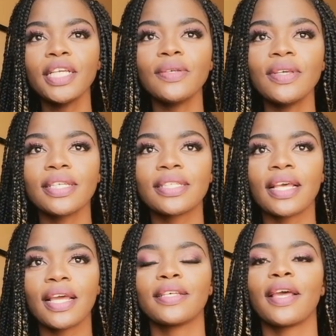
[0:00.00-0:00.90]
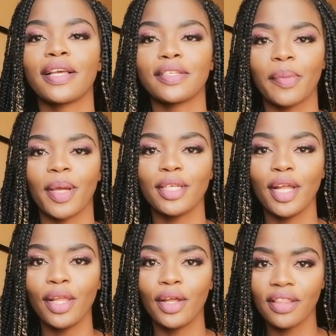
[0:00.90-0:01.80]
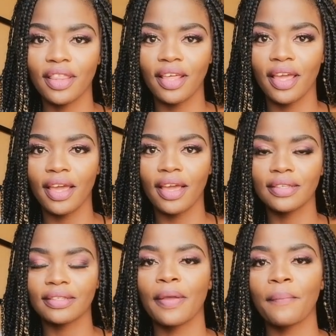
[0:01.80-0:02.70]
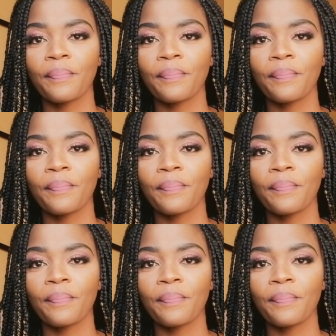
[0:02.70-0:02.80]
So as I said, expect a lot of things,